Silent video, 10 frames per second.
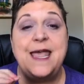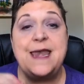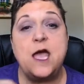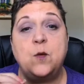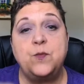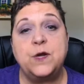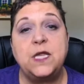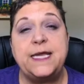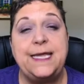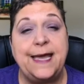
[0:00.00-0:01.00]
and help
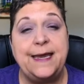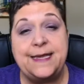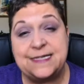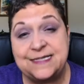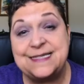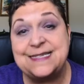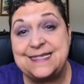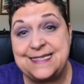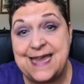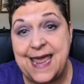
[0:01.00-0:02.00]
really get it to
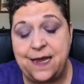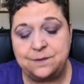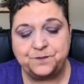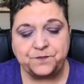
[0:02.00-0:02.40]
stay.